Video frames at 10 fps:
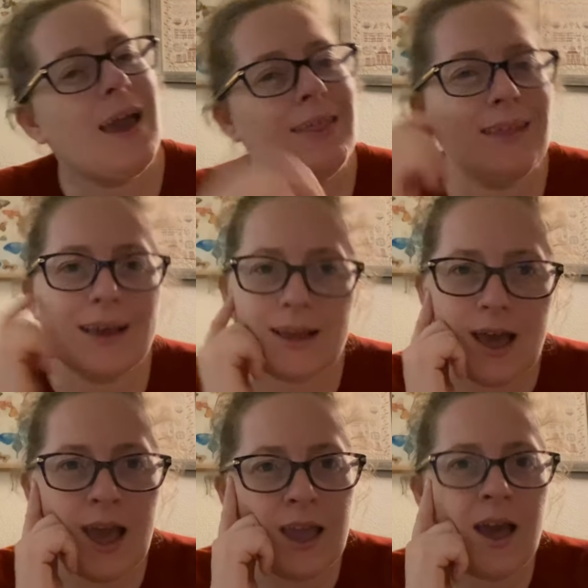think
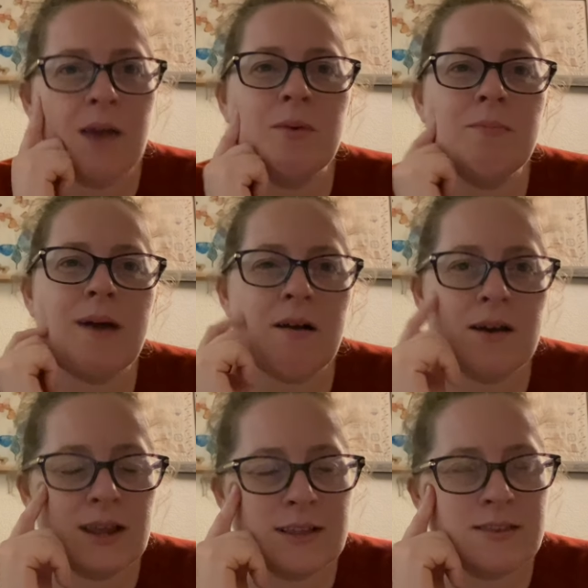I went back
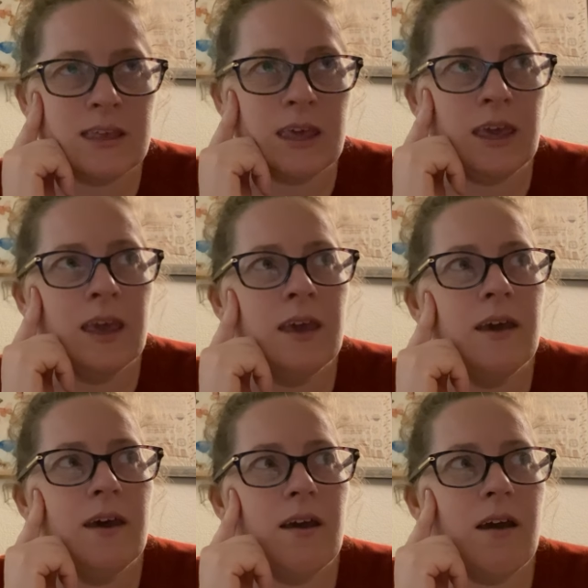on Etsy.
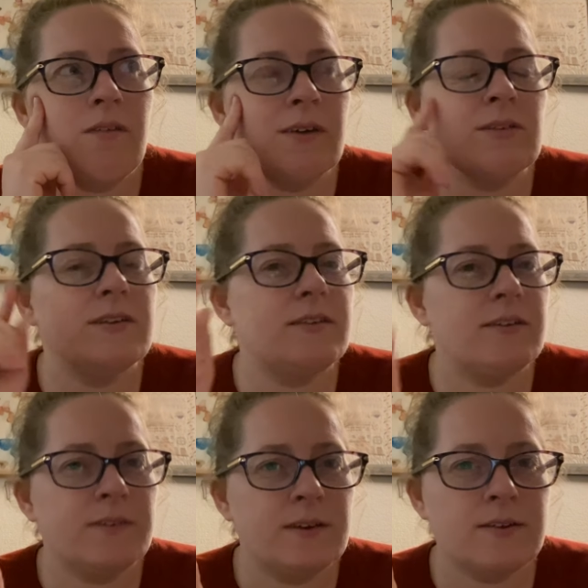I found a
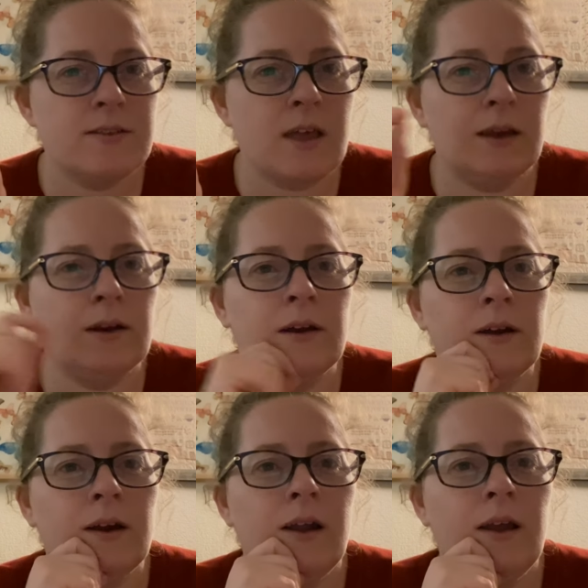different
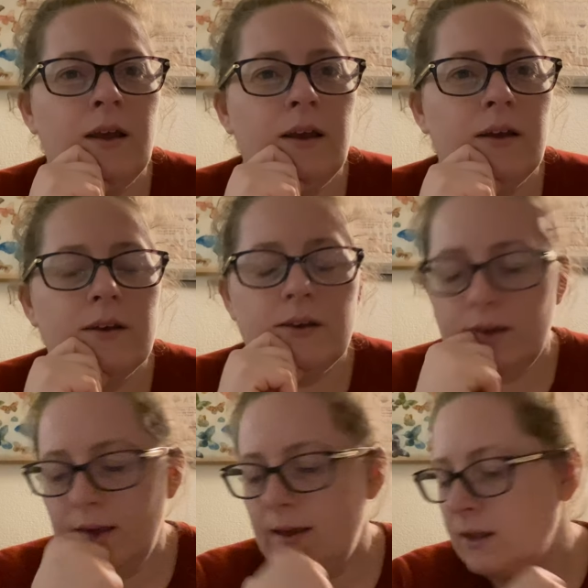designer.
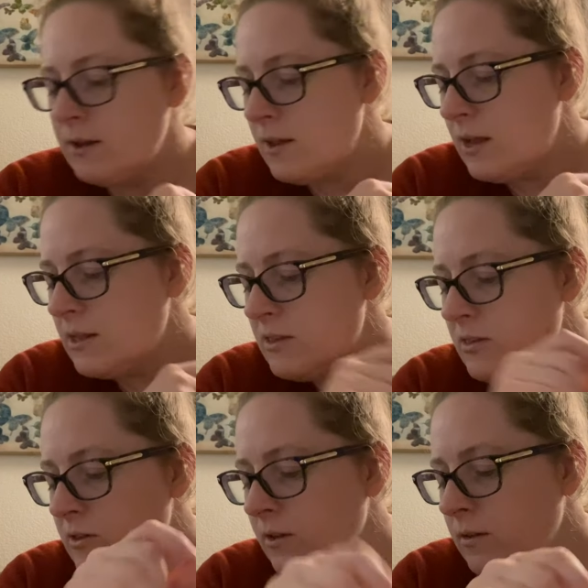And
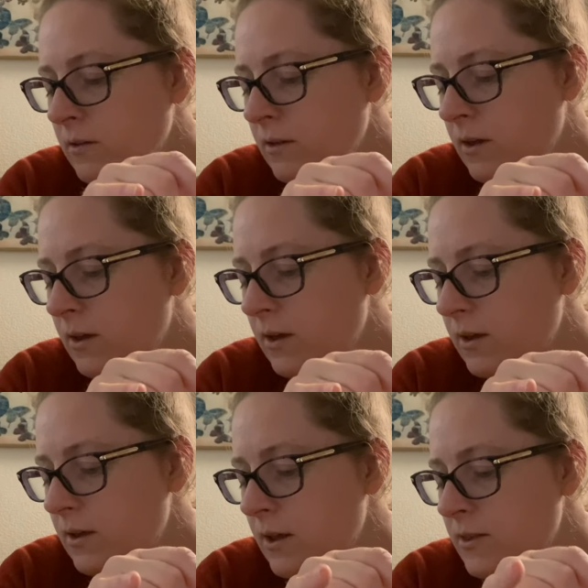it's a
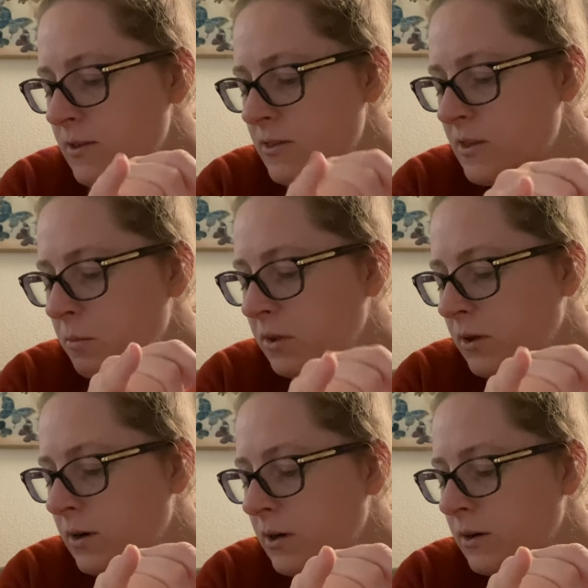
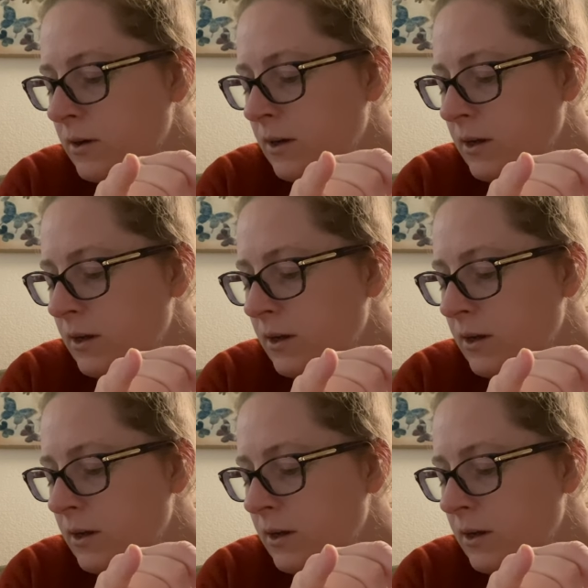similar